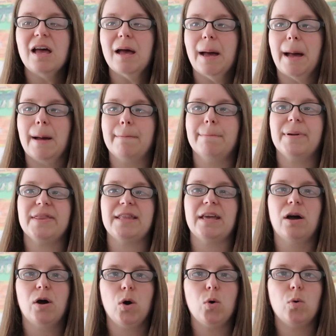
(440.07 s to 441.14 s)
But the
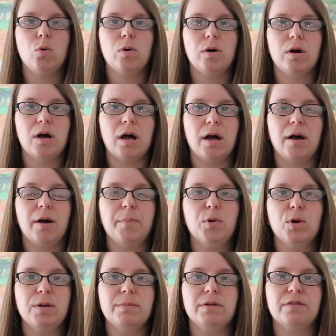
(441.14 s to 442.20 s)
whole
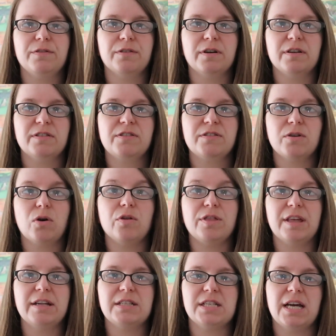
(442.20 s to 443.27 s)
appointment for us on
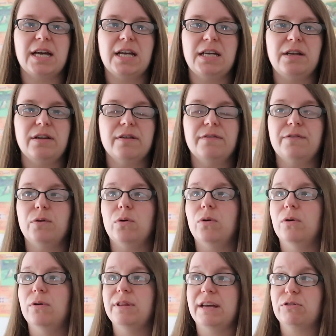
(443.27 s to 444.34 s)
that day,
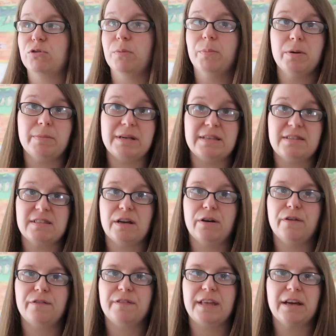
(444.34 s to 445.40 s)
for the actual appointment
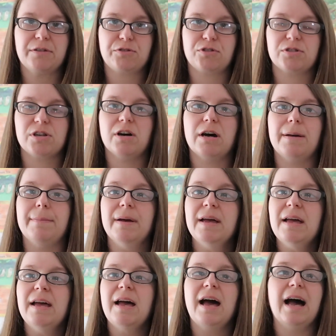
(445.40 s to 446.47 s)
itself, the extra time,
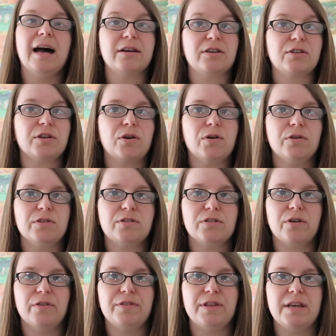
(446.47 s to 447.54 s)
and the cost
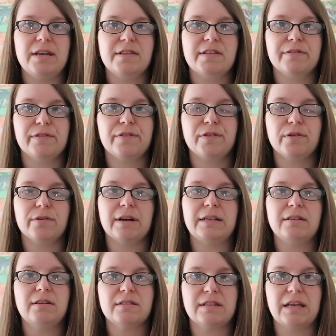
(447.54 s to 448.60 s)
of the
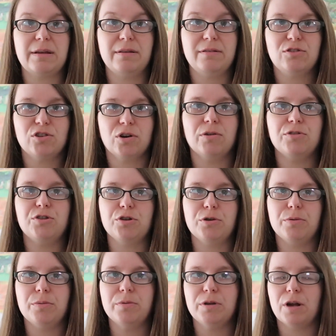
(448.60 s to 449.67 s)
sevoflurane, because they charge
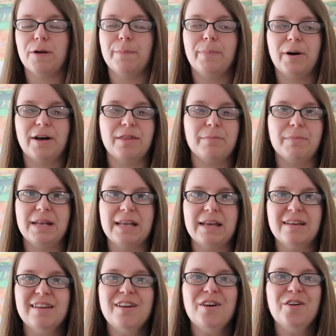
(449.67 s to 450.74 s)
you, you know, by the
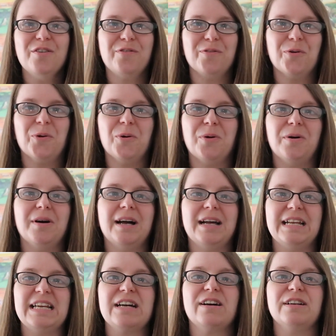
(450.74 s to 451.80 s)
minute for
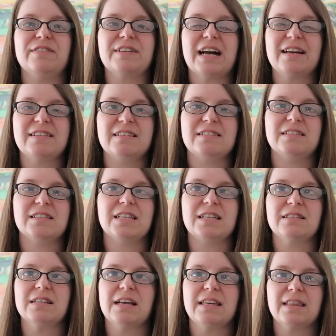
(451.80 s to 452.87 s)
any kind of gases and
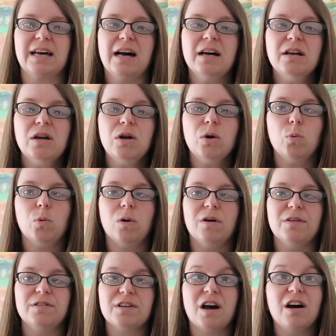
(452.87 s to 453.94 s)
things like that,
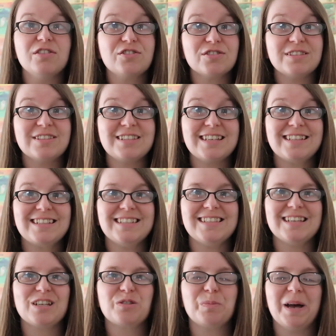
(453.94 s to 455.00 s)
was
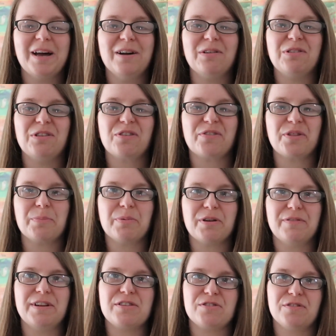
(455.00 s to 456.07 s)
£166 for the
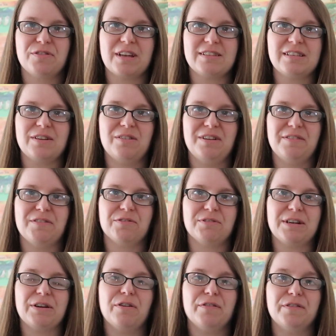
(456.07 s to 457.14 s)
privilege of getting Olive's
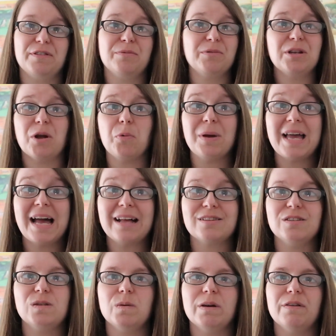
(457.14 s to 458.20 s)
ring off. And, you know, we had
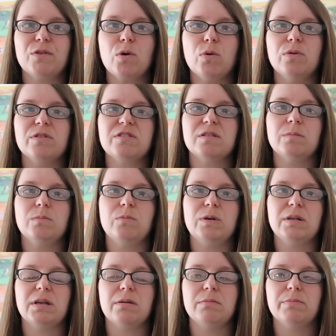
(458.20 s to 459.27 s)
to do it, of course, and we
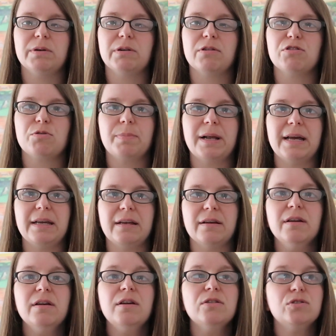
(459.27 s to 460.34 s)
don't begrudge paying
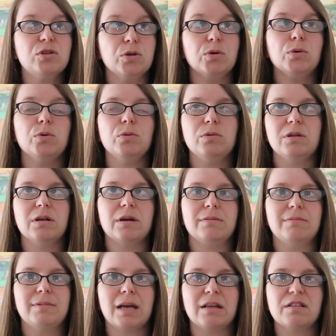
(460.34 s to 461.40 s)
to, you know,
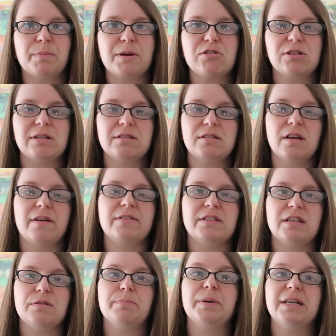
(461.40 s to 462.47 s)
get specialist
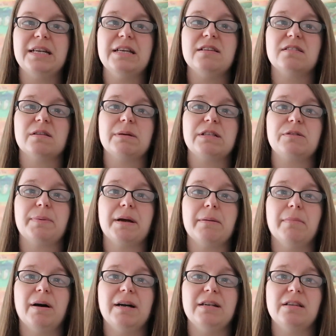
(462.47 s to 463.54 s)
services, but it is something to bear in
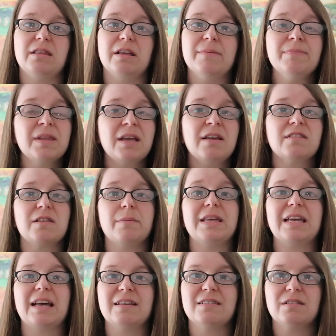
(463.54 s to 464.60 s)
mind that
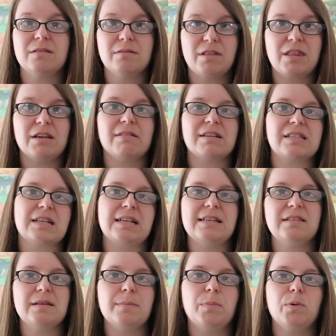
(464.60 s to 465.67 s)
something as theoretically
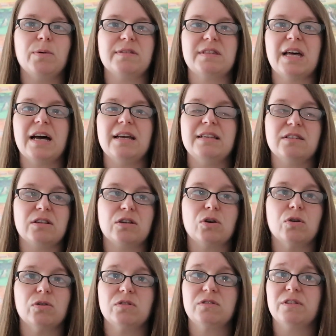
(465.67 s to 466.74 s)
simple as that is going to
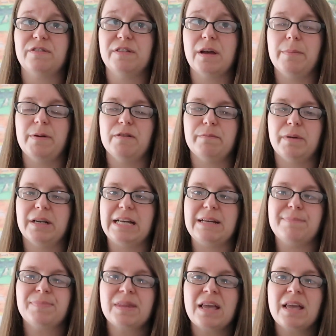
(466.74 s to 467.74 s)
cost a fair bit of money.